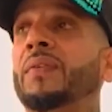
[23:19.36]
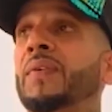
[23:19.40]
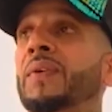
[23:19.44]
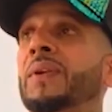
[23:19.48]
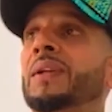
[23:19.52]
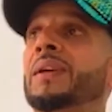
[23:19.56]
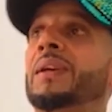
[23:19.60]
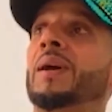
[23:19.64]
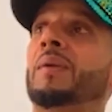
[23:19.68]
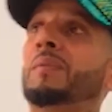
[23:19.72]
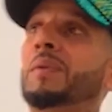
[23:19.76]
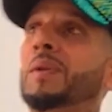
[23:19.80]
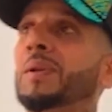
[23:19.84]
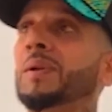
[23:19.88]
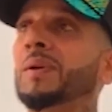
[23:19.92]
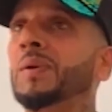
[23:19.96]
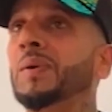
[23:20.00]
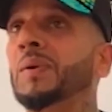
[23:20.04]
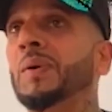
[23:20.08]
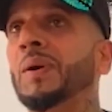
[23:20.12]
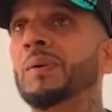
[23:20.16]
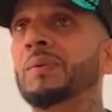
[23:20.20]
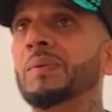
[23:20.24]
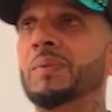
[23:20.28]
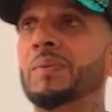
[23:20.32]
I mean,
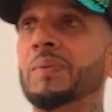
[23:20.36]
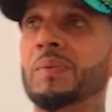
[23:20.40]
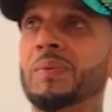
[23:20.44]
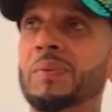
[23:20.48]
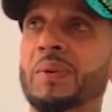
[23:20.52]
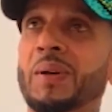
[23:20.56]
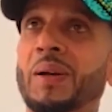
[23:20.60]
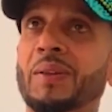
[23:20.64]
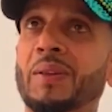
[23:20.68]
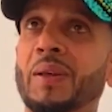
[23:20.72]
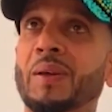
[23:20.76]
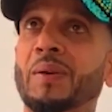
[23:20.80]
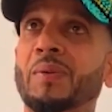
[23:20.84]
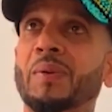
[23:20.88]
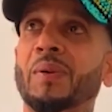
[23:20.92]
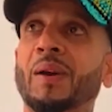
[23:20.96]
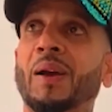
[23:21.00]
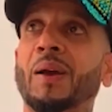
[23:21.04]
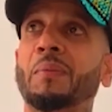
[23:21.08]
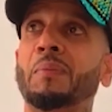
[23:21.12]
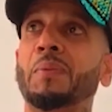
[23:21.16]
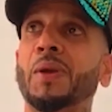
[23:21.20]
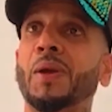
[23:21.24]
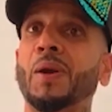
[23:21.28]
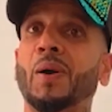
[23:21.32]
I think
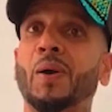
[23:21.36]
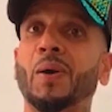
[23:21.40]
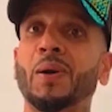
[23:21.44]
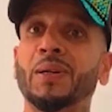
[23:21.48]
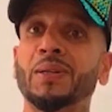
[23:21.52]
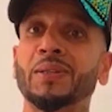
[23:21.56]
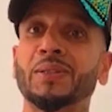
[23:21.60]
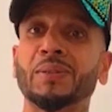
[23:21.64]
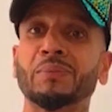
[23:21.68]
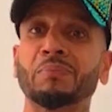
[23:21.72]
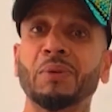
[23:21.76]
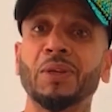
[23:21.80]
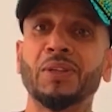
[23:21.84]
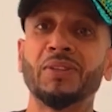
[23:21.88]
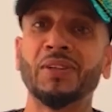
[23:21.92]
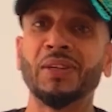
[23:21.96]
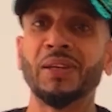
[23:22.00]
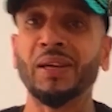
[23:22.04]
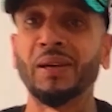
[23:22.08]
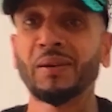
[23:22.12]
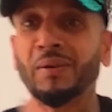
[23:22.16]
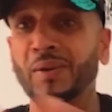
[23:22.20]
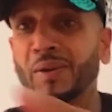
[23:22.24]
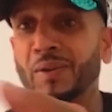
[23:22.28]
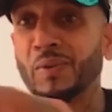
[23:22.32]
every artist is missing
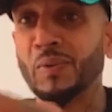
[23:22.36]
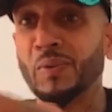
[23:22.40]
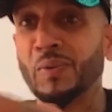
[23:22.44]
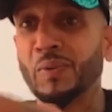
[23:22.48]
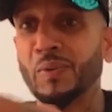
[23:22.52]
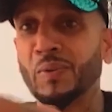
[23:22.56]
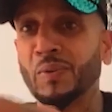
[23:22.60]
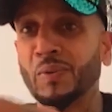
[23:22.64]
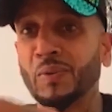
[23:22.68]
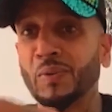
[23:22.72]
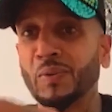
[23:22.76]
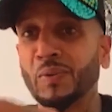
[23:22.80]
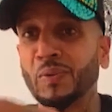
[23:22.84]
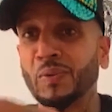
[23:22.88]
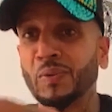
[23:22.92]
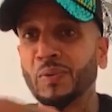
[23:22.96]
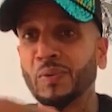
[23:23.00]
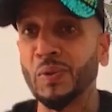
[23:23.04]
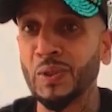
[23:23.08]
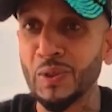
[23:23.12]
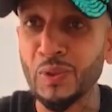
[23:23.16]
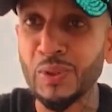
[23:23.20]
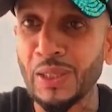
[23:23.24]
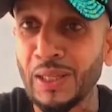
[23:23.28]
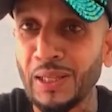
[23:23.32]
it, because we
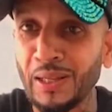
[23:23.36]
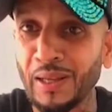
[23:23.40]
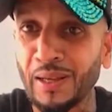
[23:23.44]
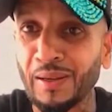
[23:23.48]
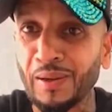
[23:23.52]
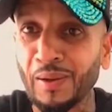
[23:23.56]
usually